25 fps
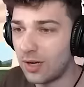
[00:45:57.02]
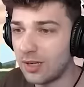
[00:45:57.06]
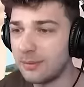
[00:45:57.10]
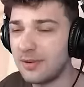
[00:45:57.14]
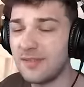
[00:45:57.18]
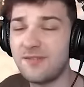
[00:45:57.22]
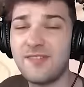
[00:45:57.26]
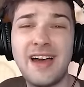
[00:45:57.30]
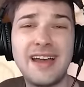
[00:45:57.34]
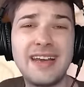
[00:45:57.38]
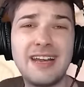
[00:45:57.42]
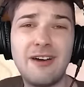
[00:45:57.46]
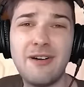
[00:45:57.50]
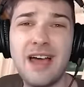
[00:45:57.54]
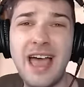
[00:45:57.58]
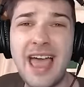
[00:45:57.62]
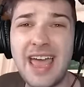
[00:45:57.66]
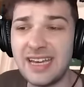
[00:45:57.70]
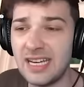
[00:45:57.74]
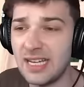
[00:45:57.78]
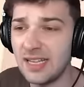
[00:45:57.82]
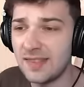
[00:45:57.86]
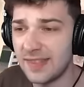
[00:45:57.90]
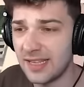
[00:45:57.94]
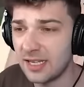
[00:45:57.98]
want him to find out
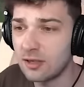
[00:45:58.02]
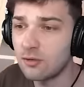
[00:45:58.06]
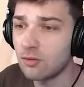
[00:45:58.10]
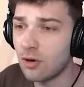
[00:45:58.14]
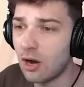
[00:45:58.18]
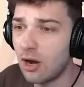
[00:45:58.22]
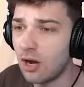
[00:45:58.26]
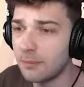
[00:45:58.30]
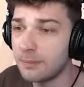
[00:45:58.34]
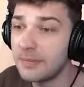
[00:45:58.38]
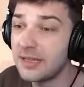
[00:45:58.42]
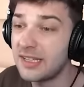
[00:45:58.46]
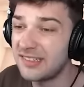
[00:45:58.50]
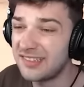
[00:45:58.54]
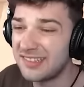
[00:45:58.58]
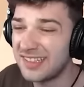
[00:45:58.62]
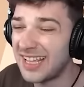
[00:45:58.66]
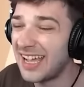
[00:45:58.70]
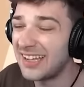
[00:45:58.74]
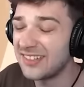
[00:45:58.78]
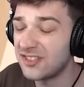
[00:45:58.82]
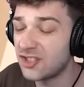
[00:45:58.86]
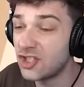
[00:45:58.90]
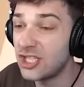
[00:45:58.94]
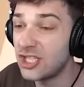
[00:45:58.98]
anything wrong because, guys,